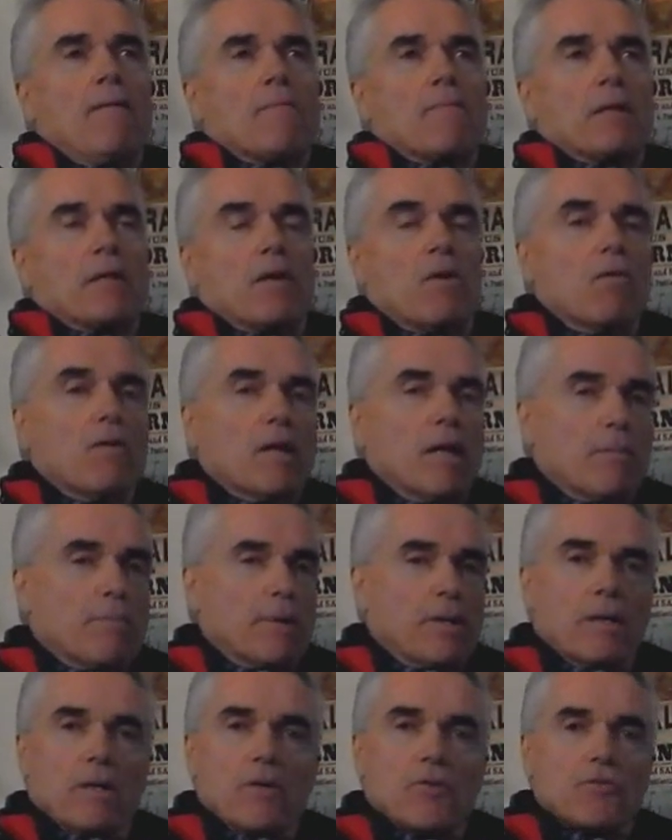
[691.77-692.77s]
But going up
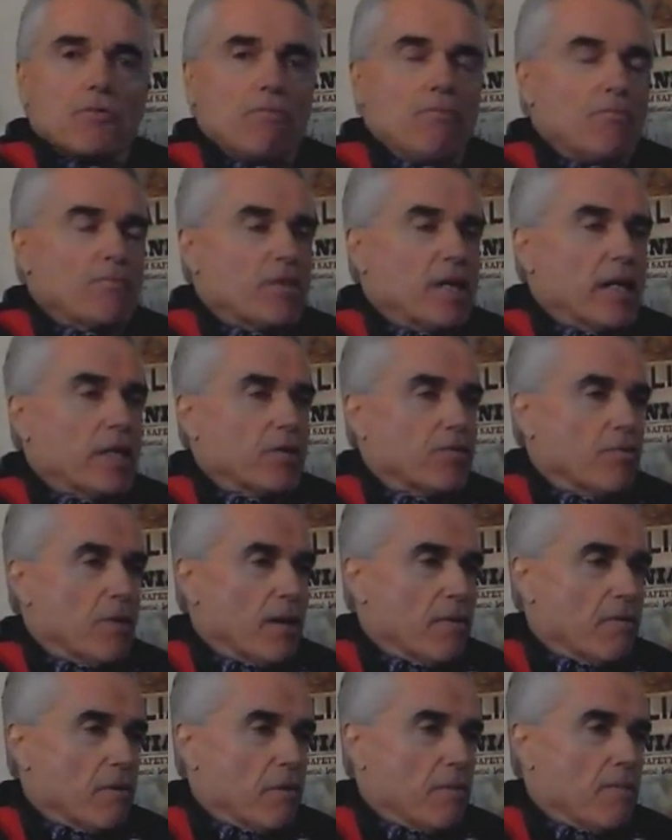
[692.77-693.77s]
hills takes
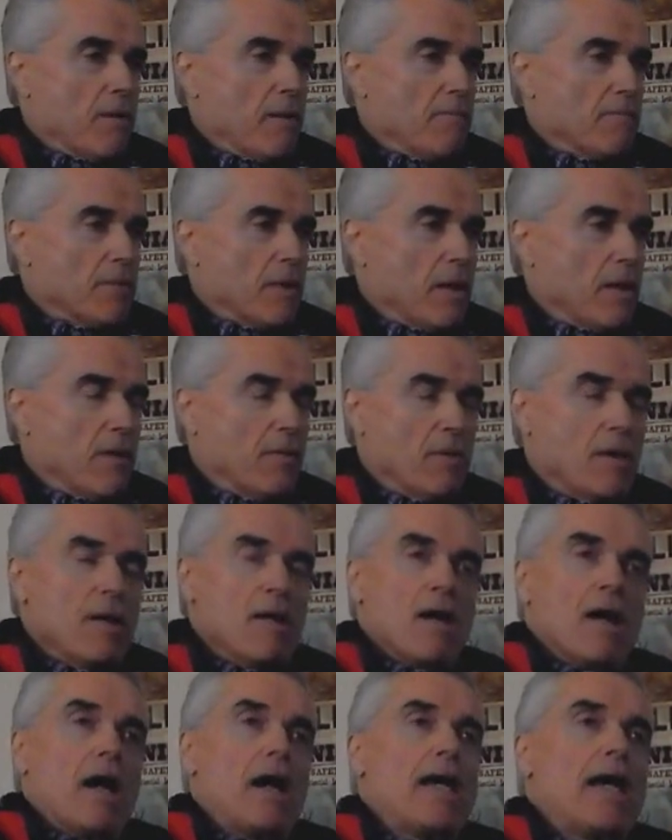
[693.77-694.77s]
forever. I,
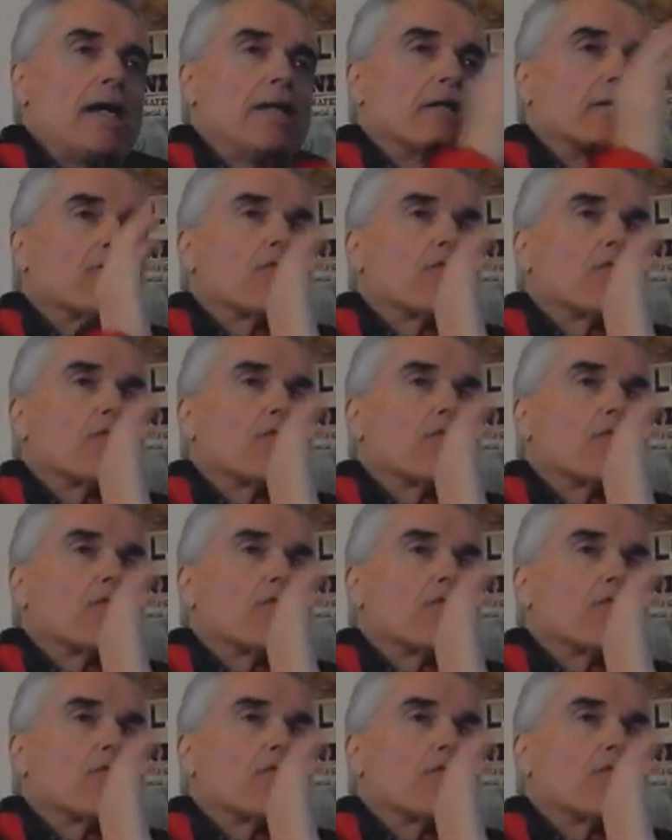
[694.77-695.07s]
I had to